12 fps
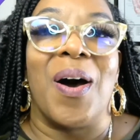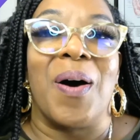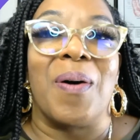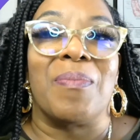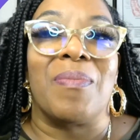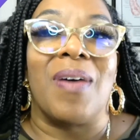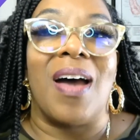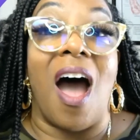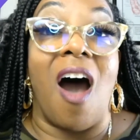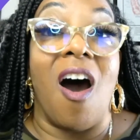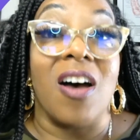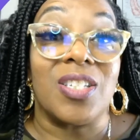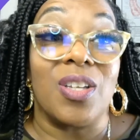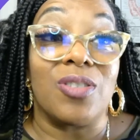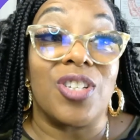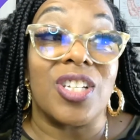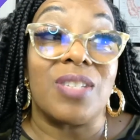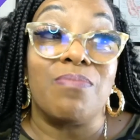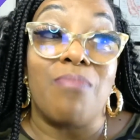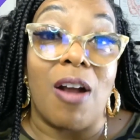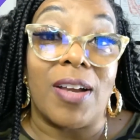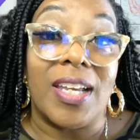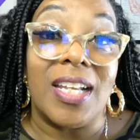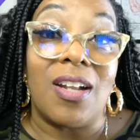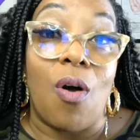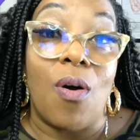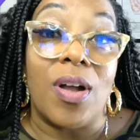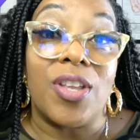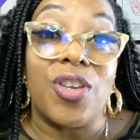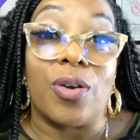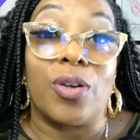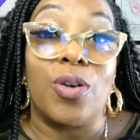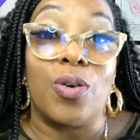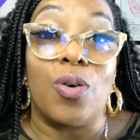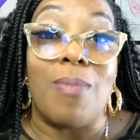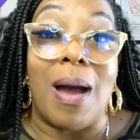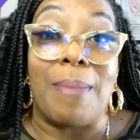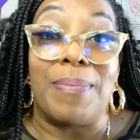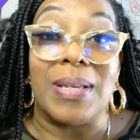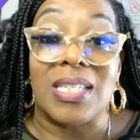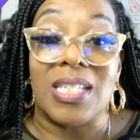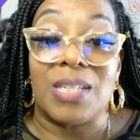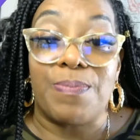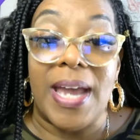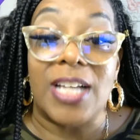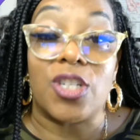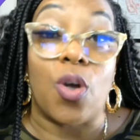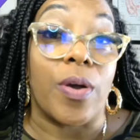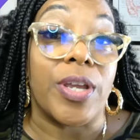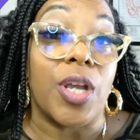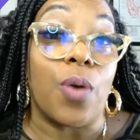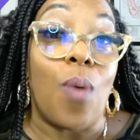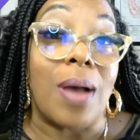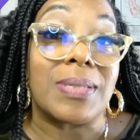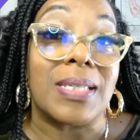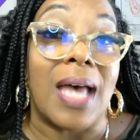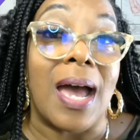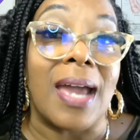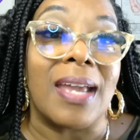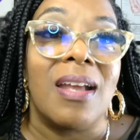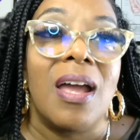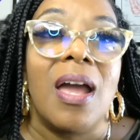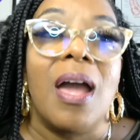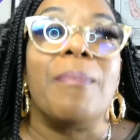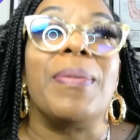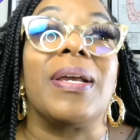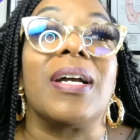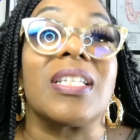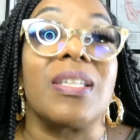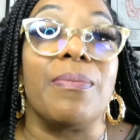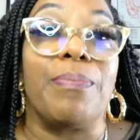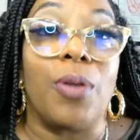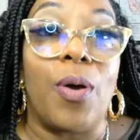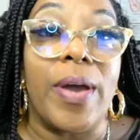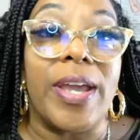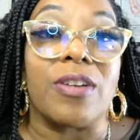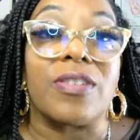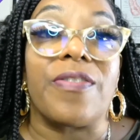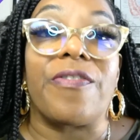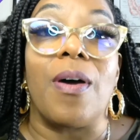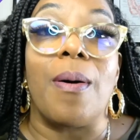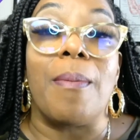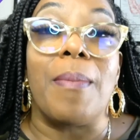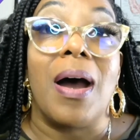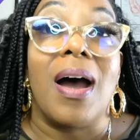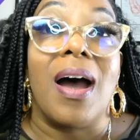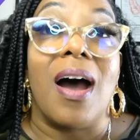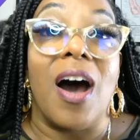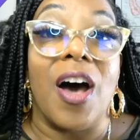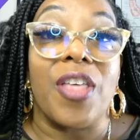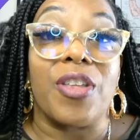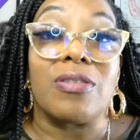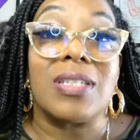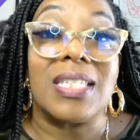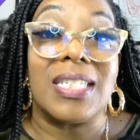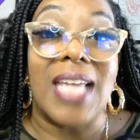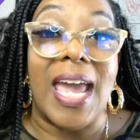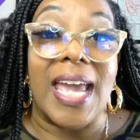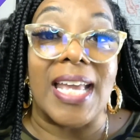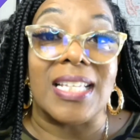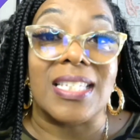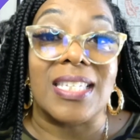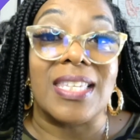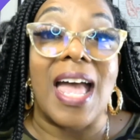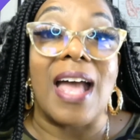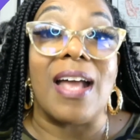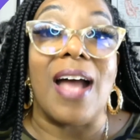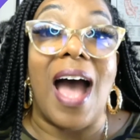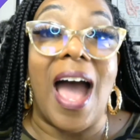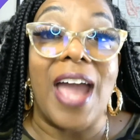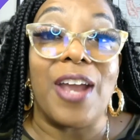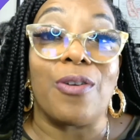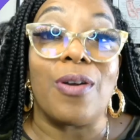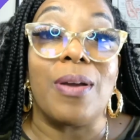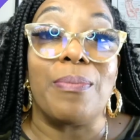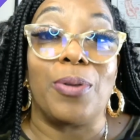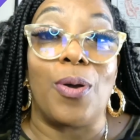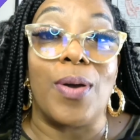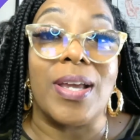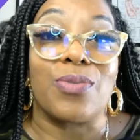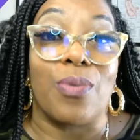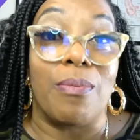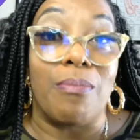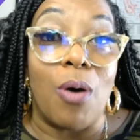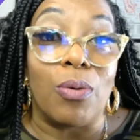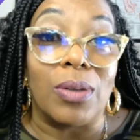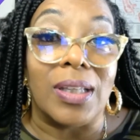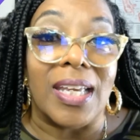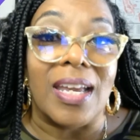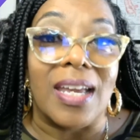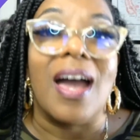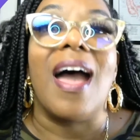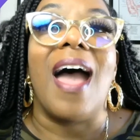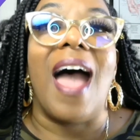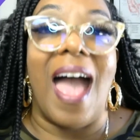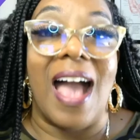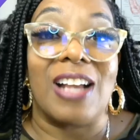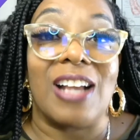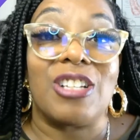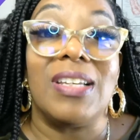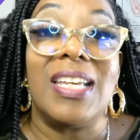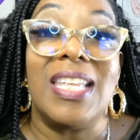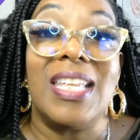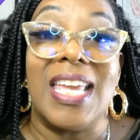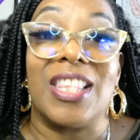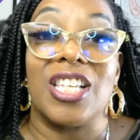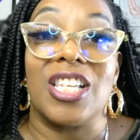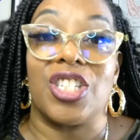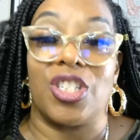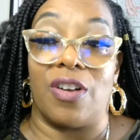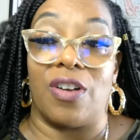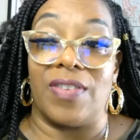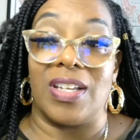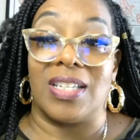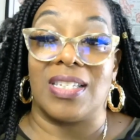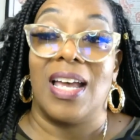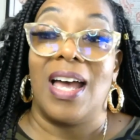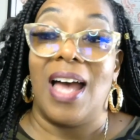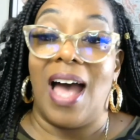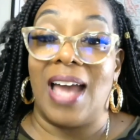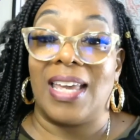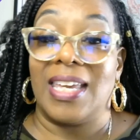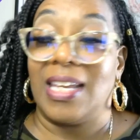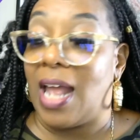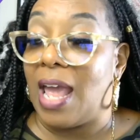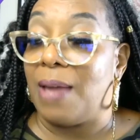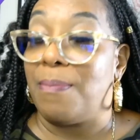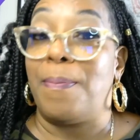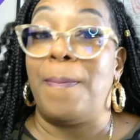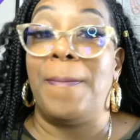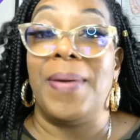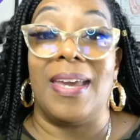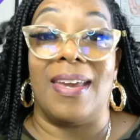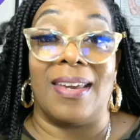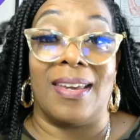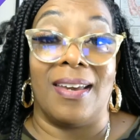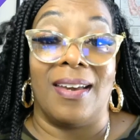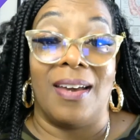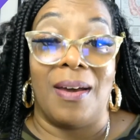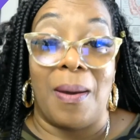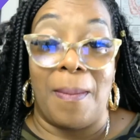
Um, Also, just mark it on your Google My Business page or your website because employers from other states that hire employees remotely actually need this service. I get a big